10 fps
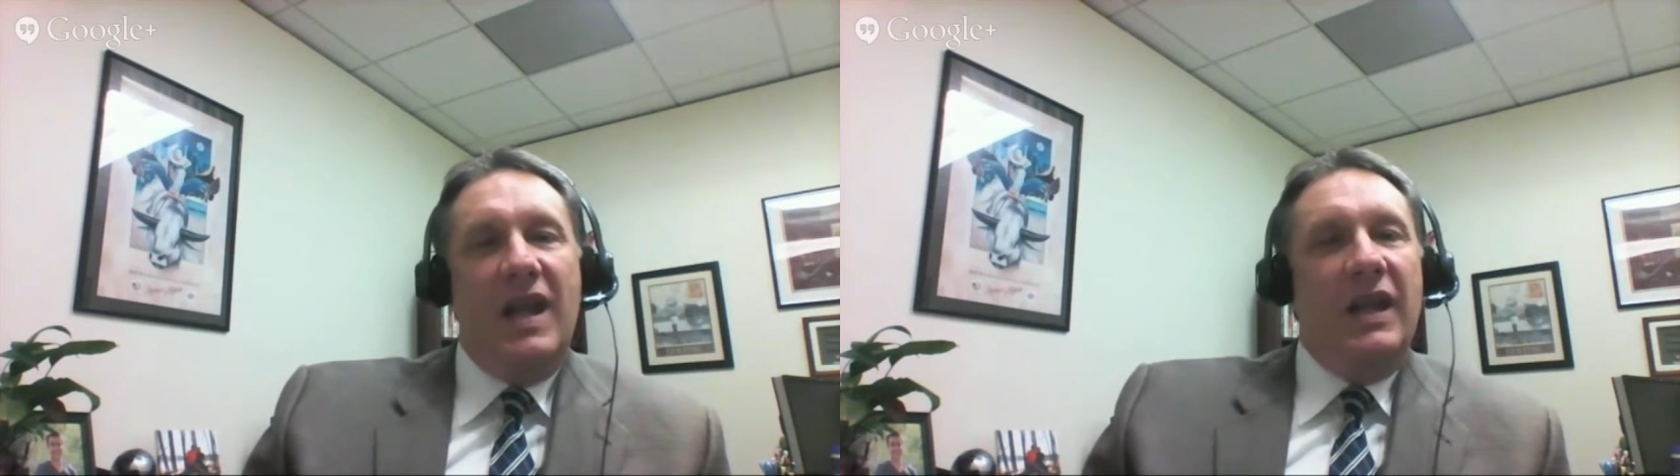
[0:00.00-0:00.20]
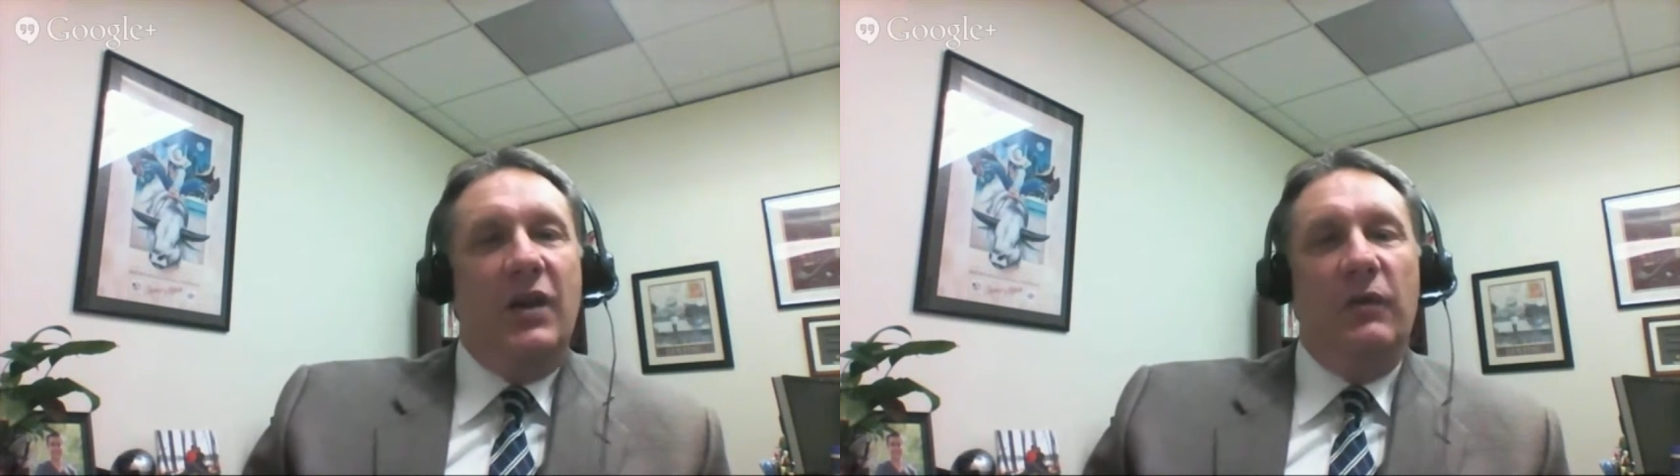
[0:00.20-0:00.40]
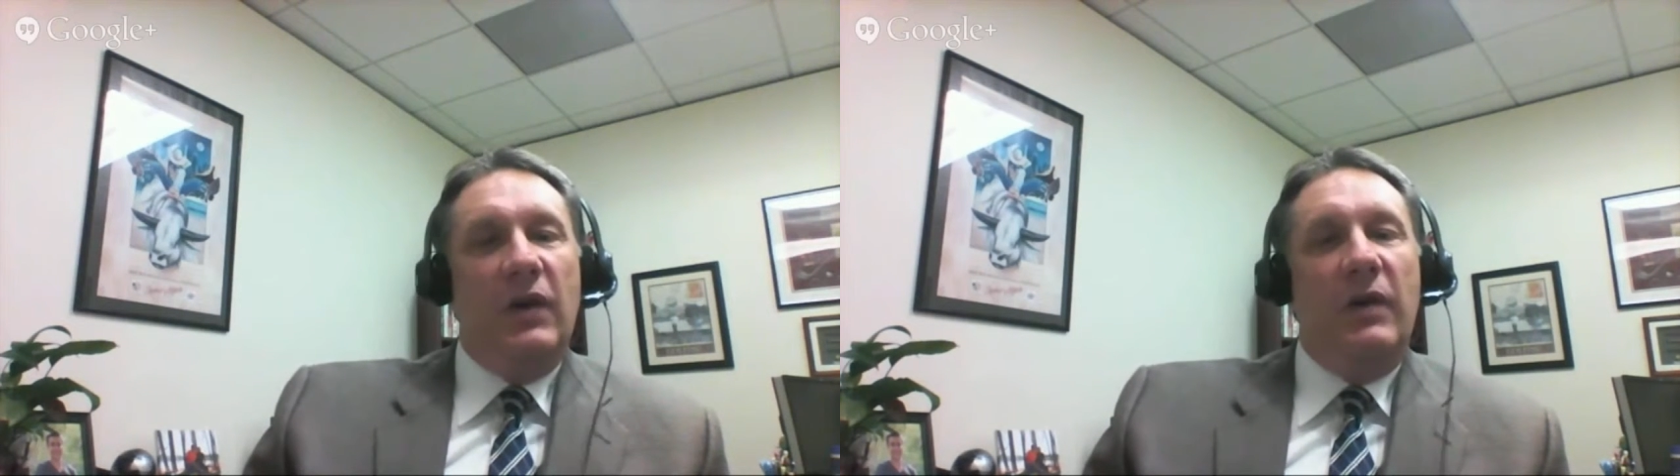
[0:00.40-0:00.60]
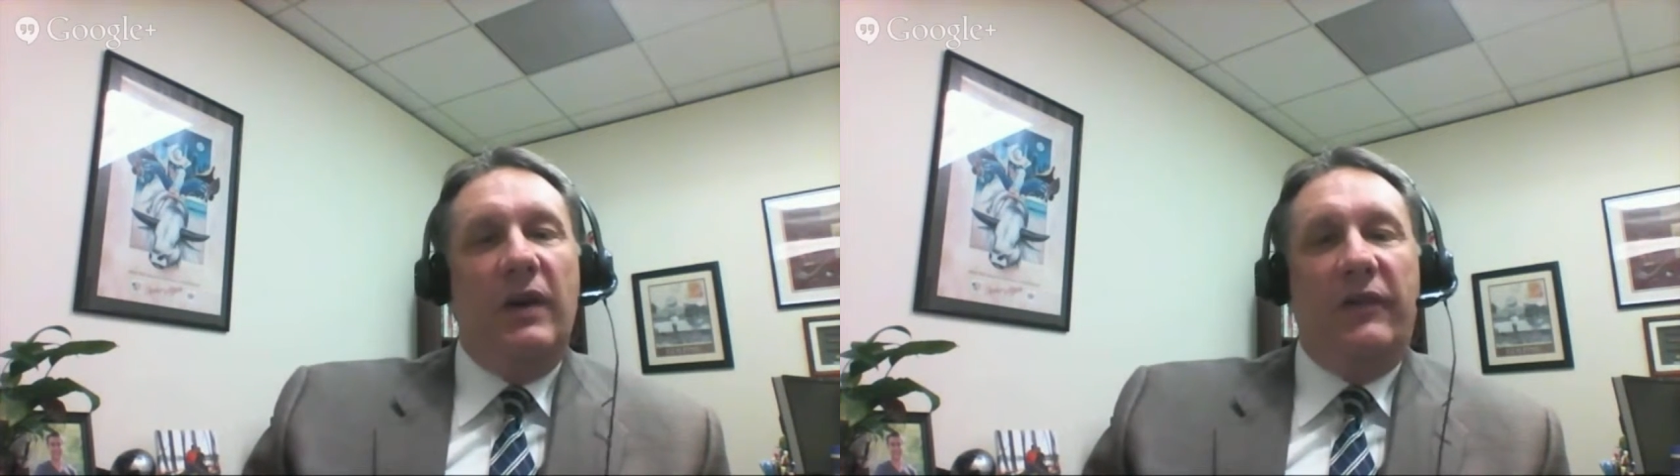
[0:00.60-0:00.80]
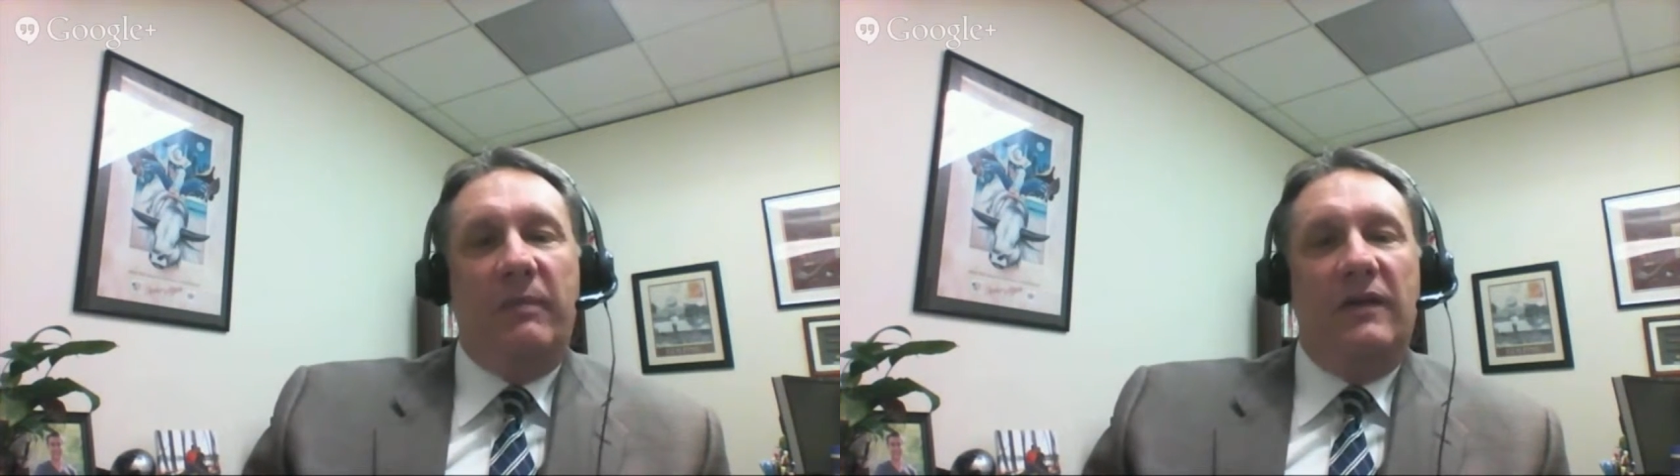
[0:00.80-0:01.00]
you know, don't
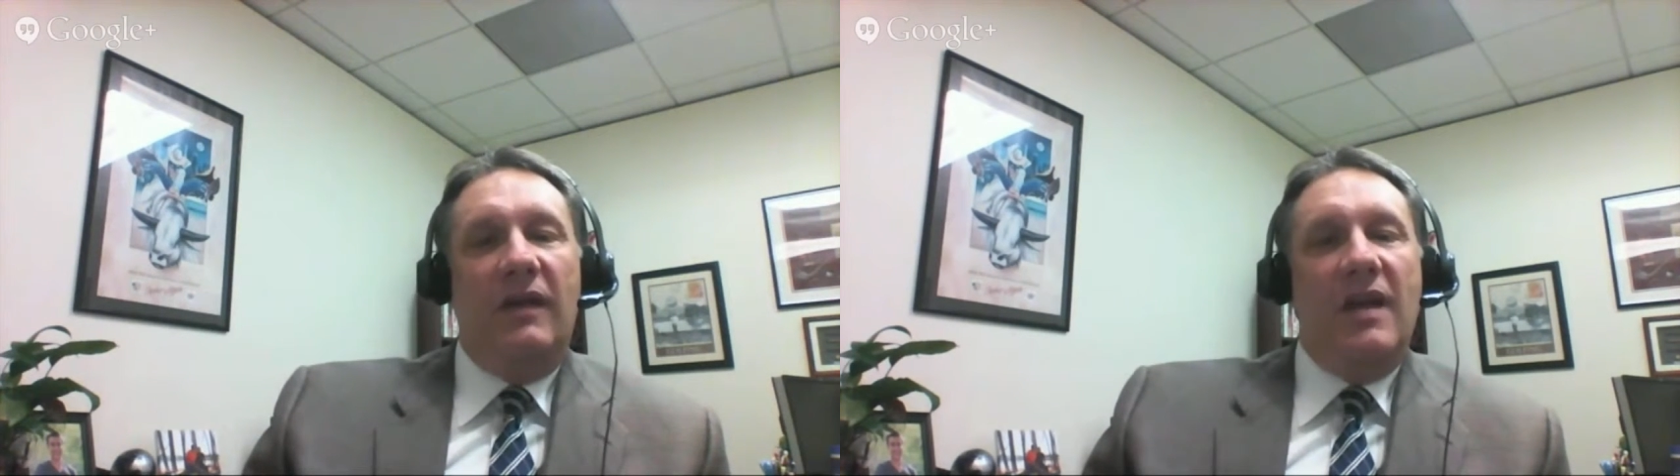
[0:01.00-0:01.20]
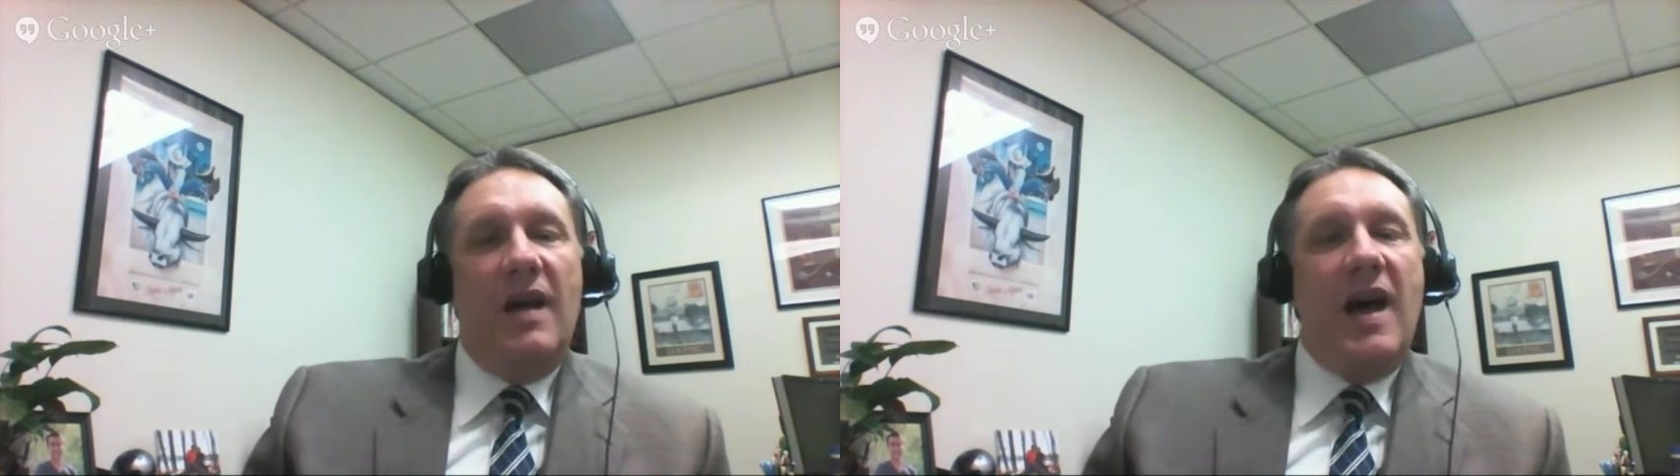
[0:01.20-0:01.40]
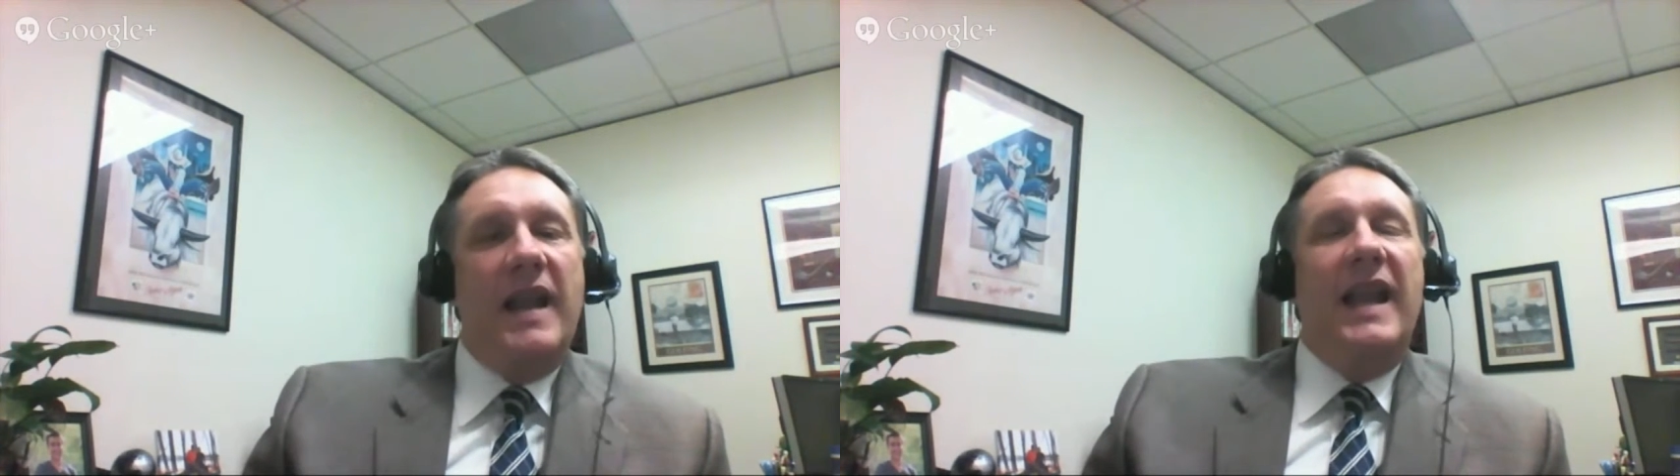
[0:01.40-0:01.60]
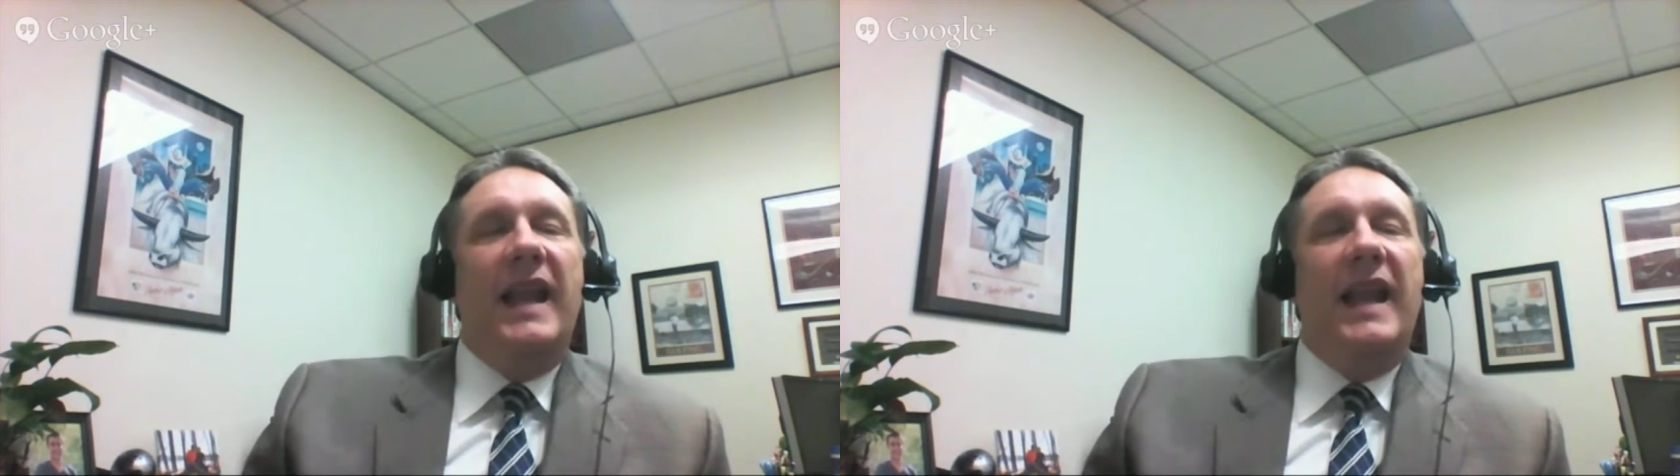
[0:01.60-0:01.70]
expect a lot.